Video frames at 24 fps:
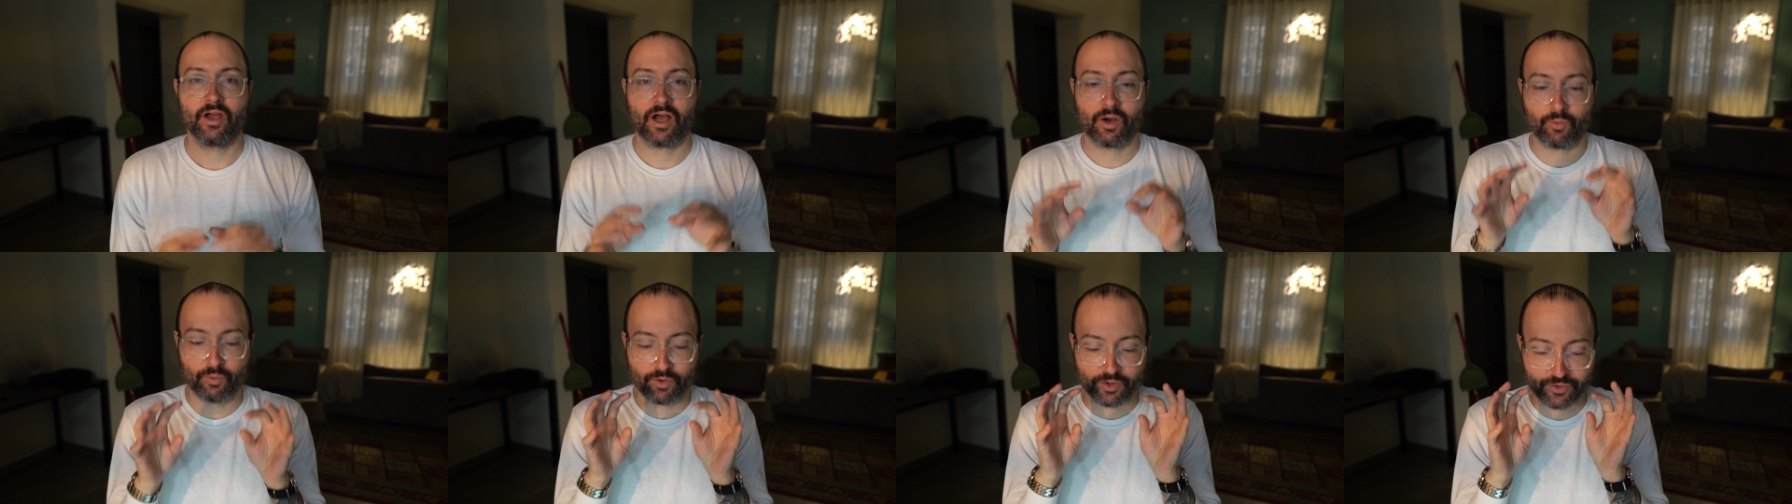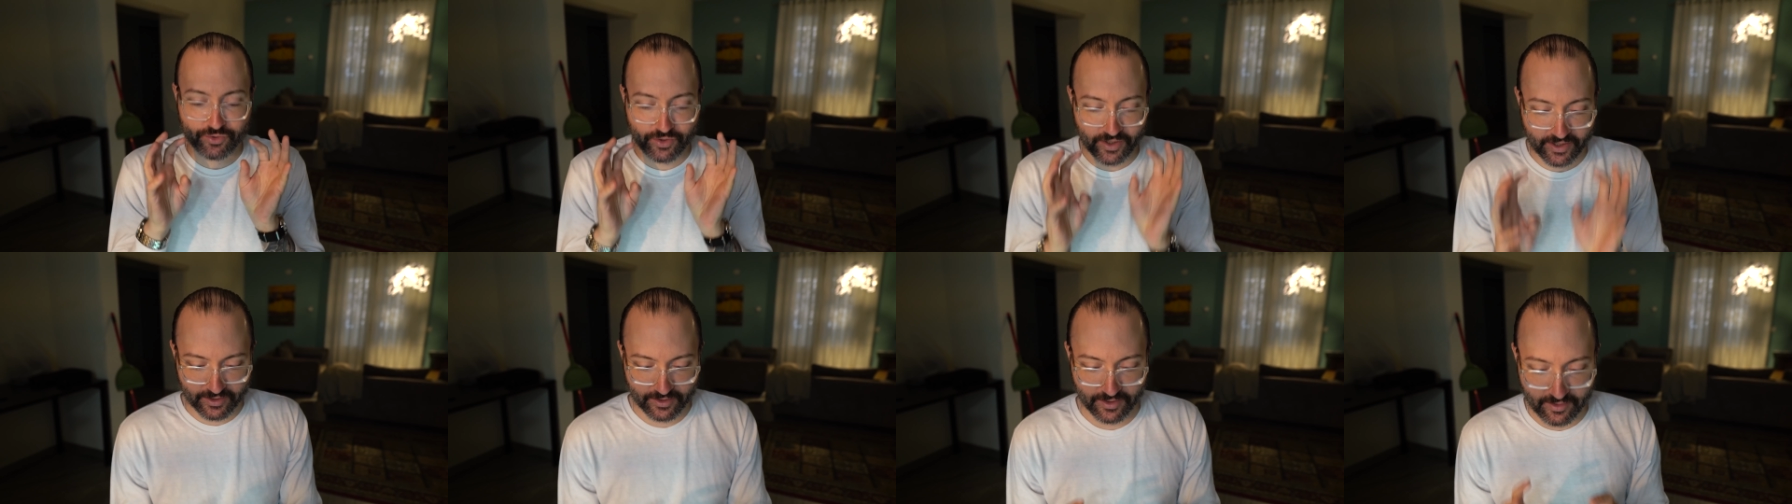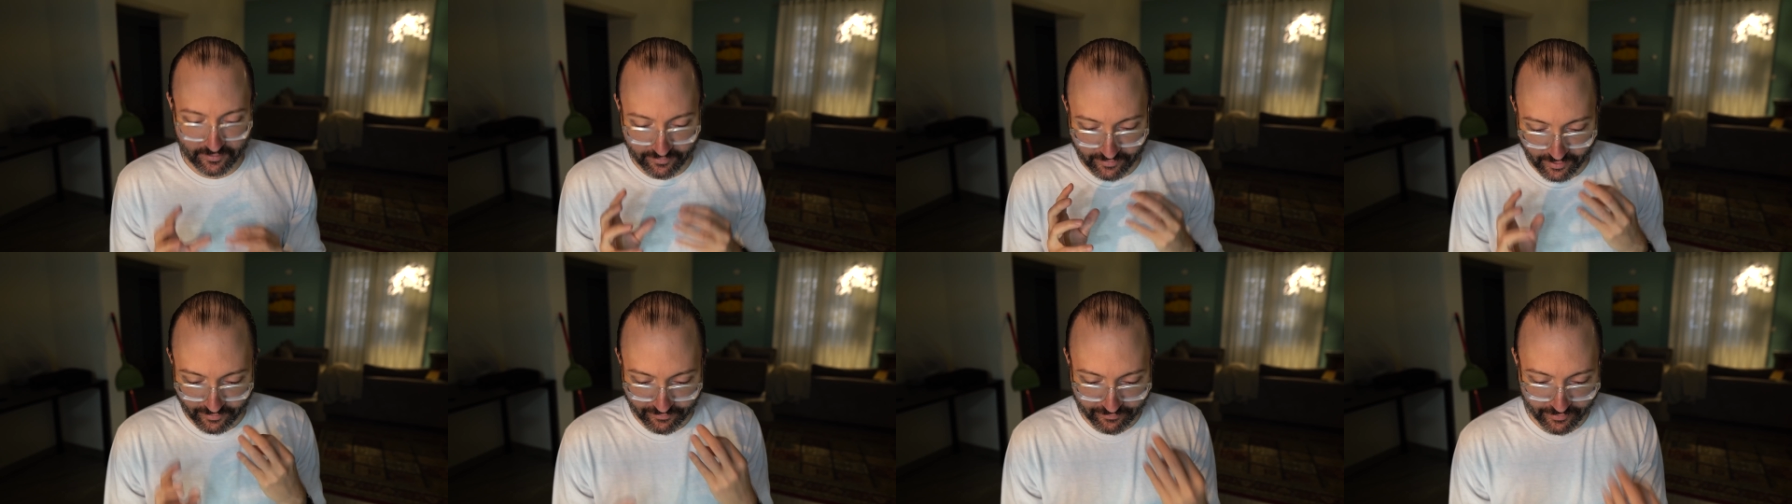want to try
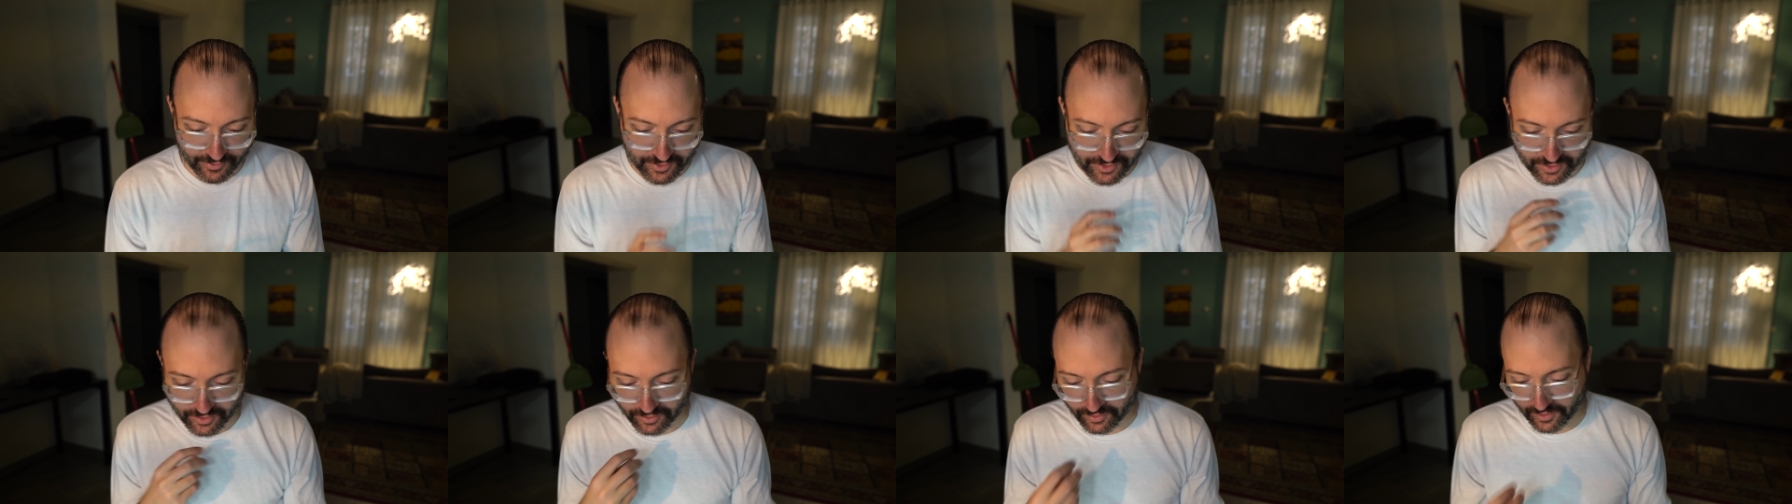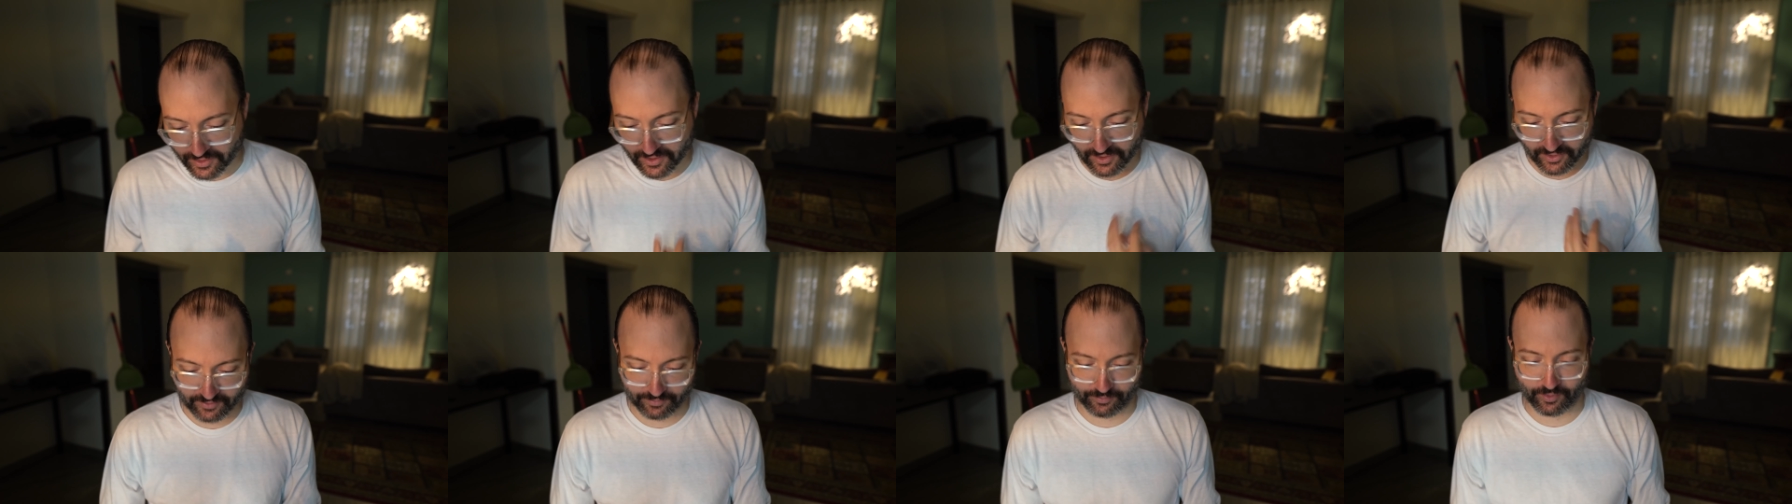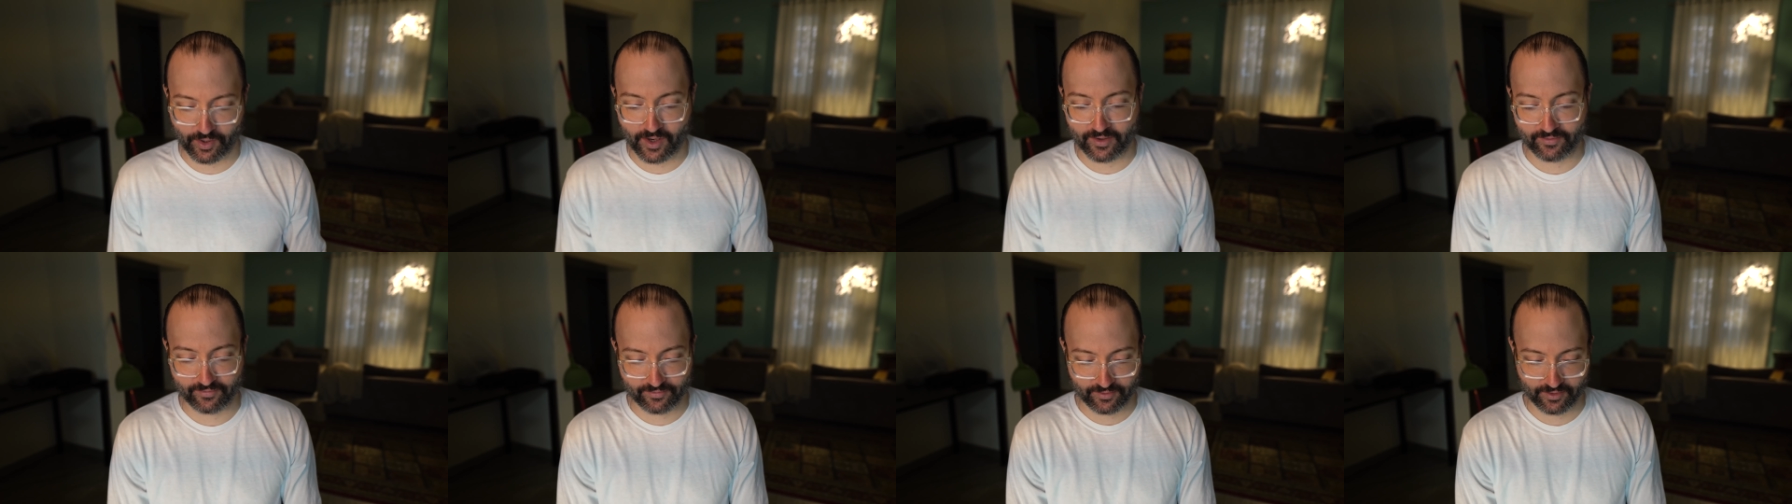to efficiently
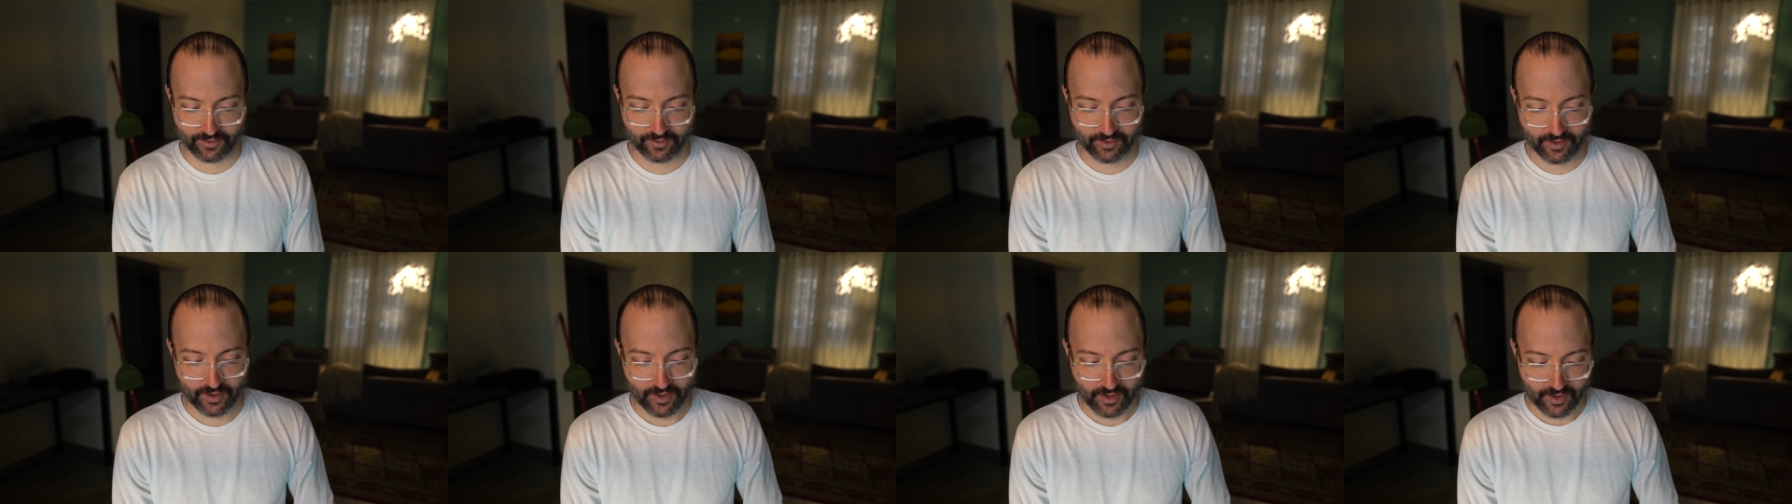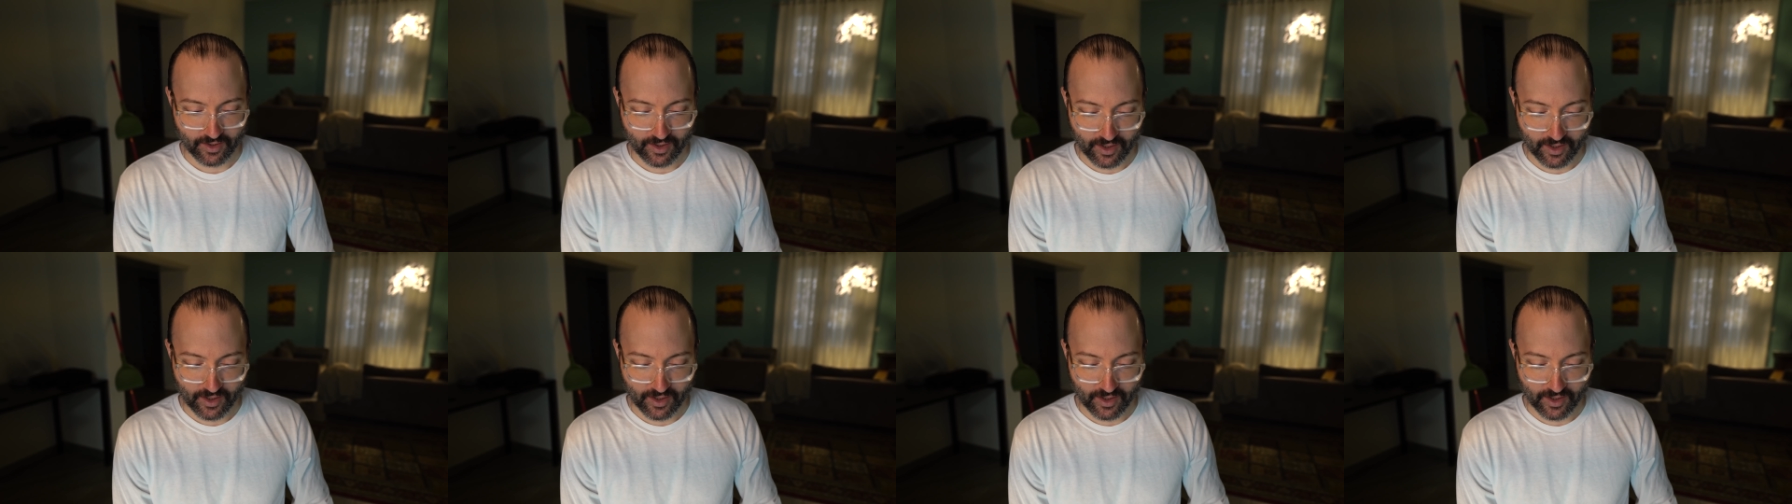express it.